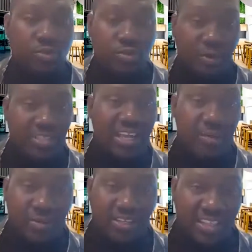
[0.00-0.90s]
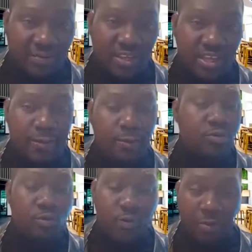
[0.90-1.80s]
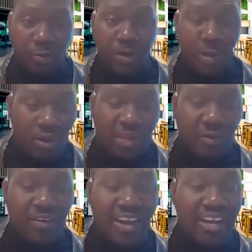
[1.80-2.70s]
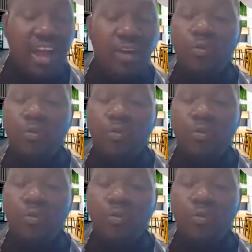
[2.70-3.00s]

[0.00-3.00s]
those, because I know a 27-year-old who I'm working with right now,